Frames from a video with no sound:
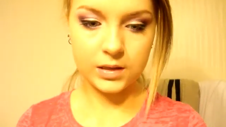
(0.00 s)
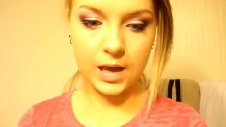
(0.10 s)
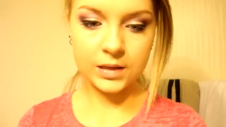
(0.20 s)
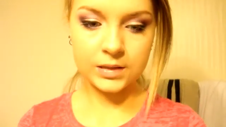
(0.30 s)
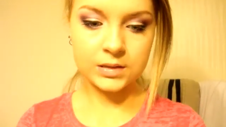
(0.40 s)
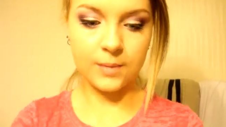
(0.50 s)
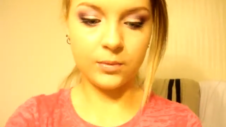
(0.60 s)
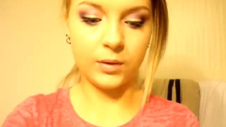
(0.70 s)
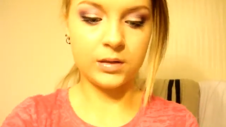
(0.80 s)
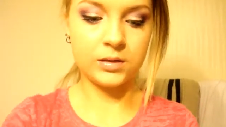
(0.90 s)
next
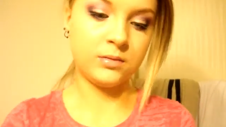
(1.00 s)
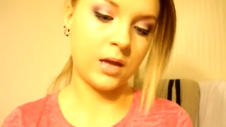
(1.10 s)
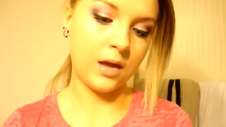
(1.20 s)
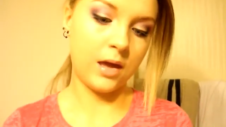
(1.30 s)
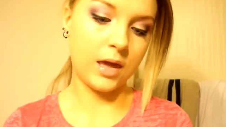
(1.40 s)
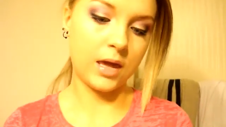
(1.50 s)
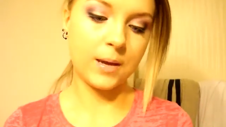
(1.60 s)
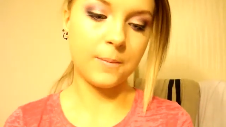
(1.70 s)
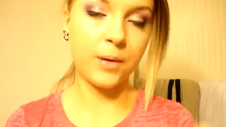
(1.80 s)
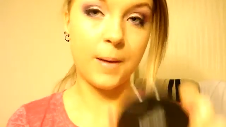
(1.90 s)
I'm going to
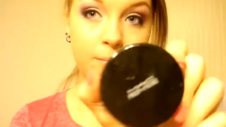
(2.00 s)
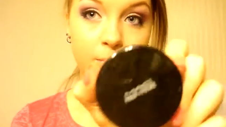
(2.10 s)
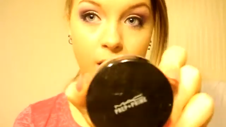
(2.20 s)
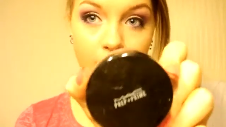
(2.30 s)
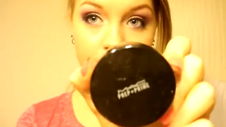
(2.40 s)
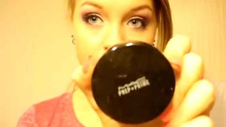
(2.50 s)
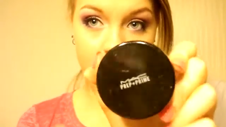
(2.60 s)
take Prep and Prime